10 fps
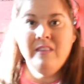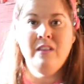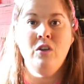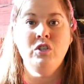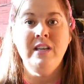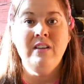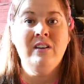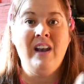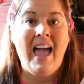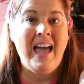Usually their
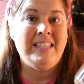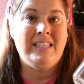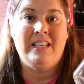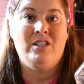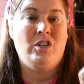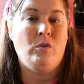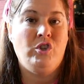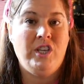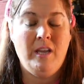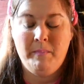glass is so
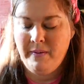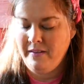cheap.